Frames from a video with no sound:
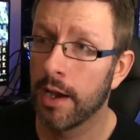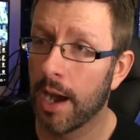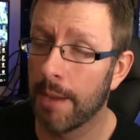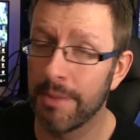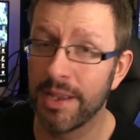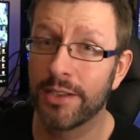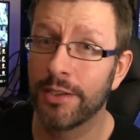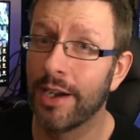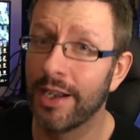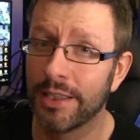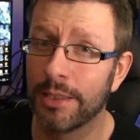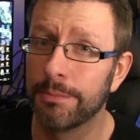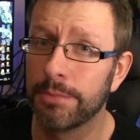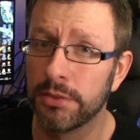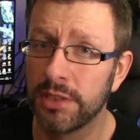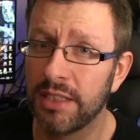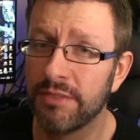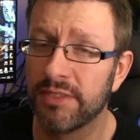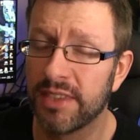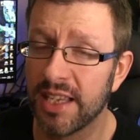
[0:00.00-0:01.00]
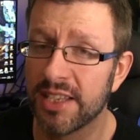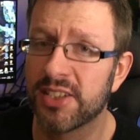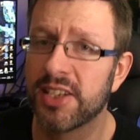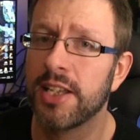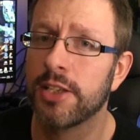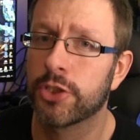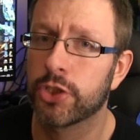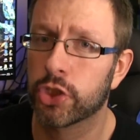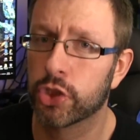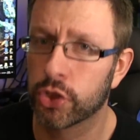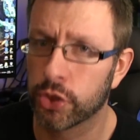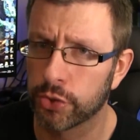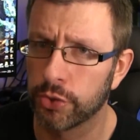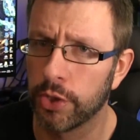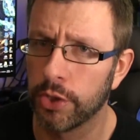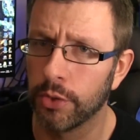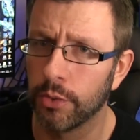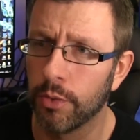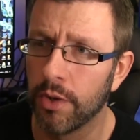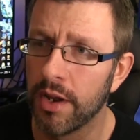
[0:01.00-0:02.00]
I'm inclined to believe this is
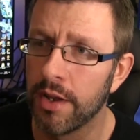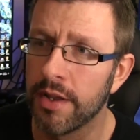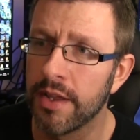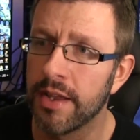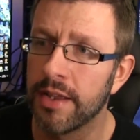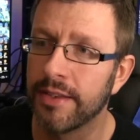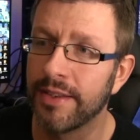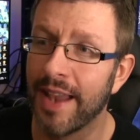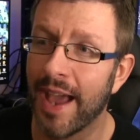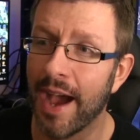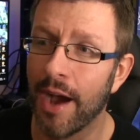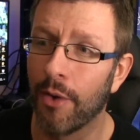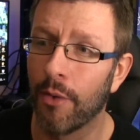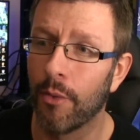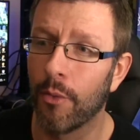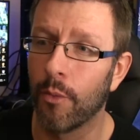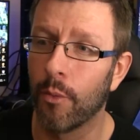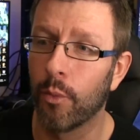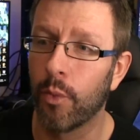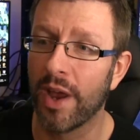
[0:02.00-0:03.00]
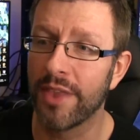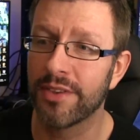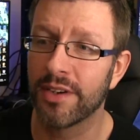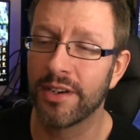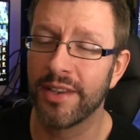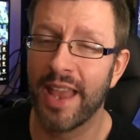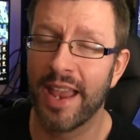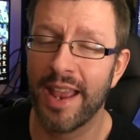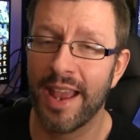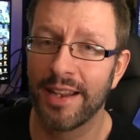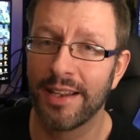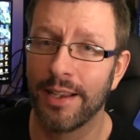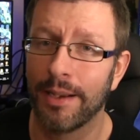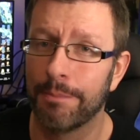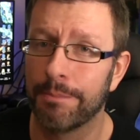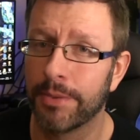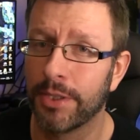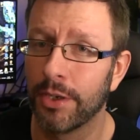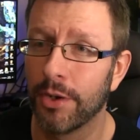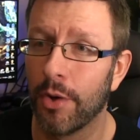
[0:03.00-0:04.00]
true. Now, whether they end
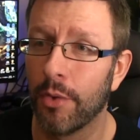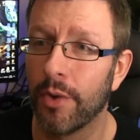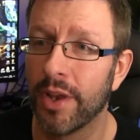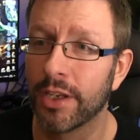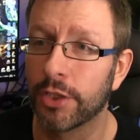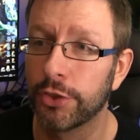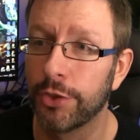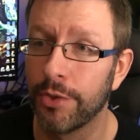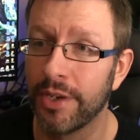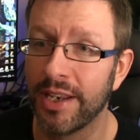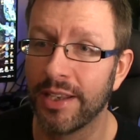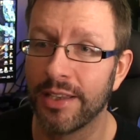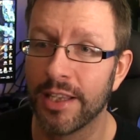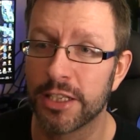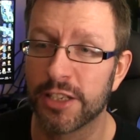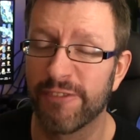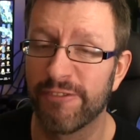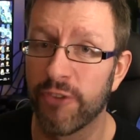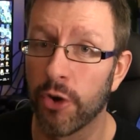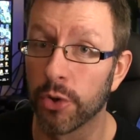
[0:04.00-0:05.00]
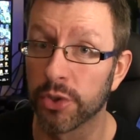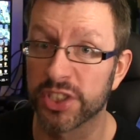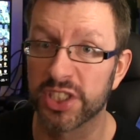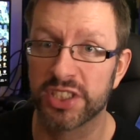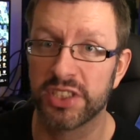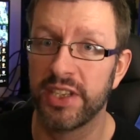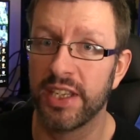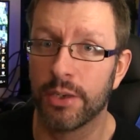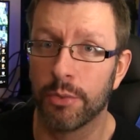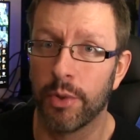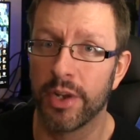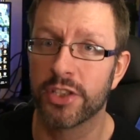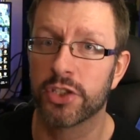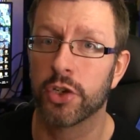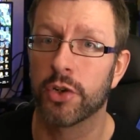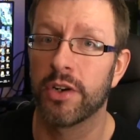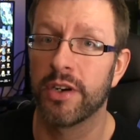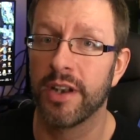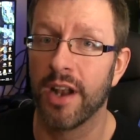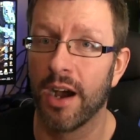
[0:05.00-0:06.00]
up, you know, including this full
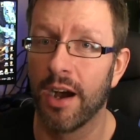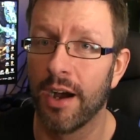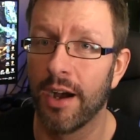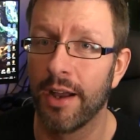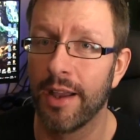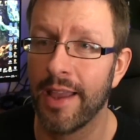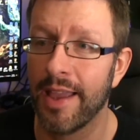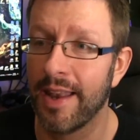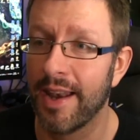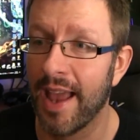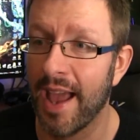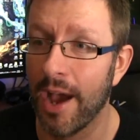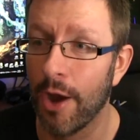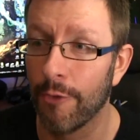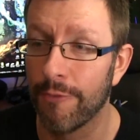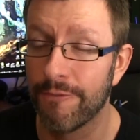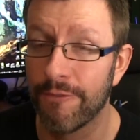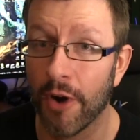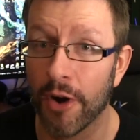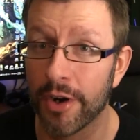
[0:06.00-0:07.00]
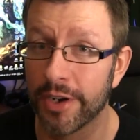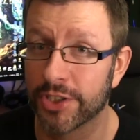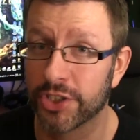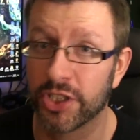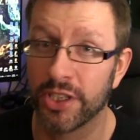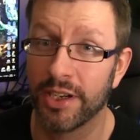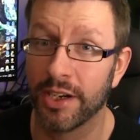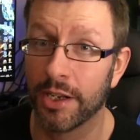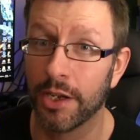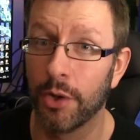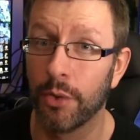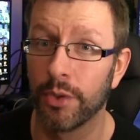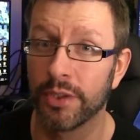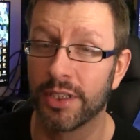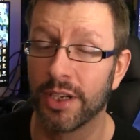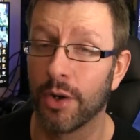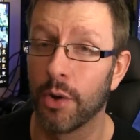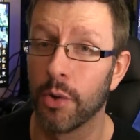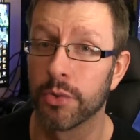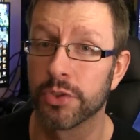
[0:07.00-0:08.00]
sequence or not, and how far it's going to go
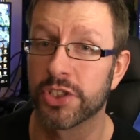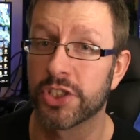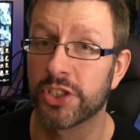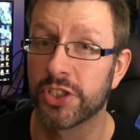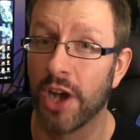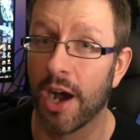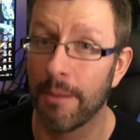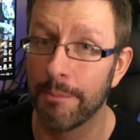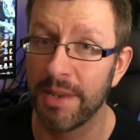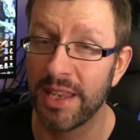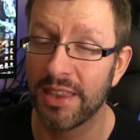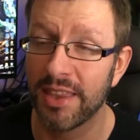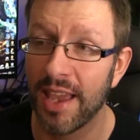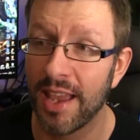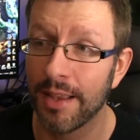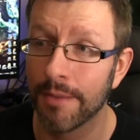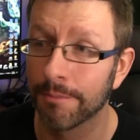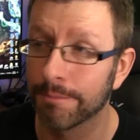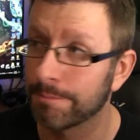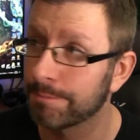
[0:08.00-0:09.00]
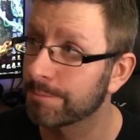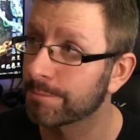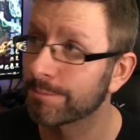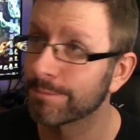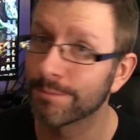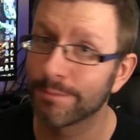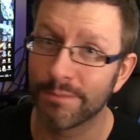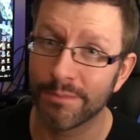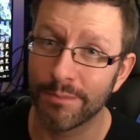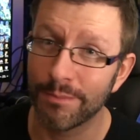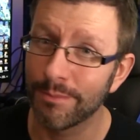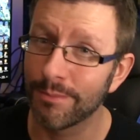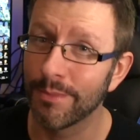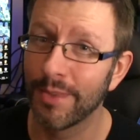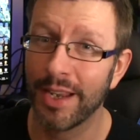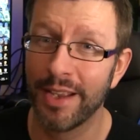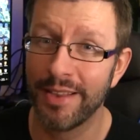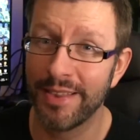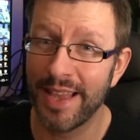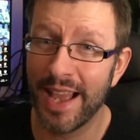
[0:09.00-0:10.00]
into the whole zombie thing,
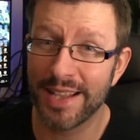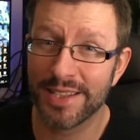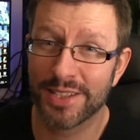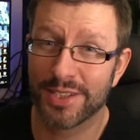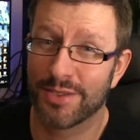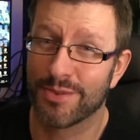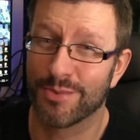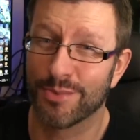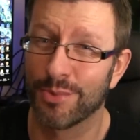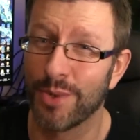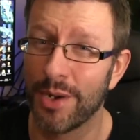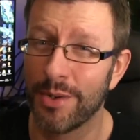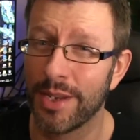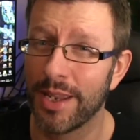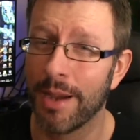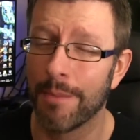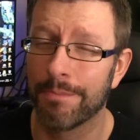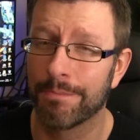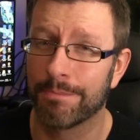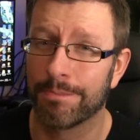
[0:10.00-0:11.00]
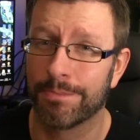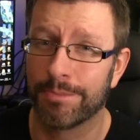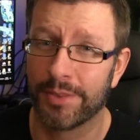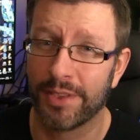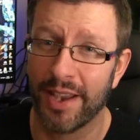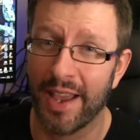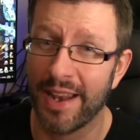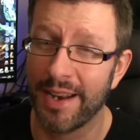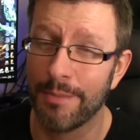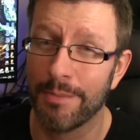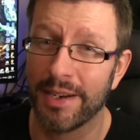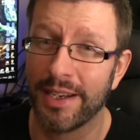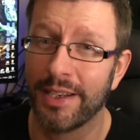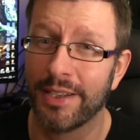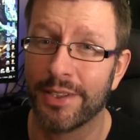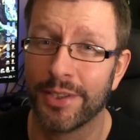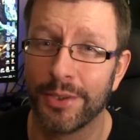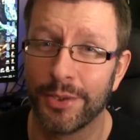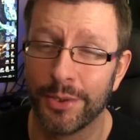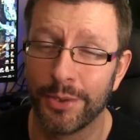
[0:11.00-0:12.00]
that's really up to
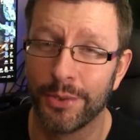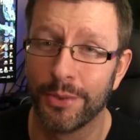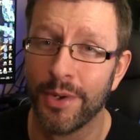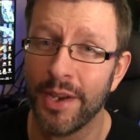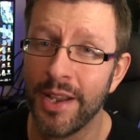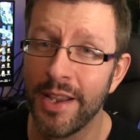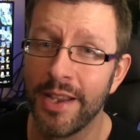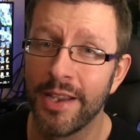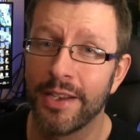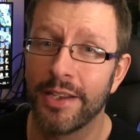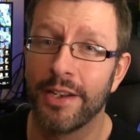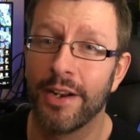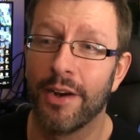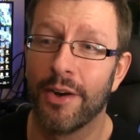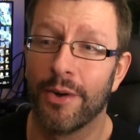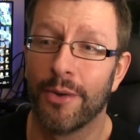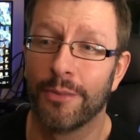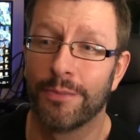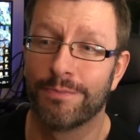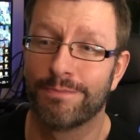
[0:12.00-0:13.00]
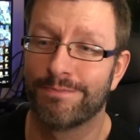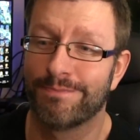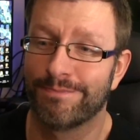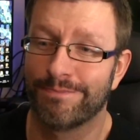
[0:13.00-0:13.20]
anybody to, you know,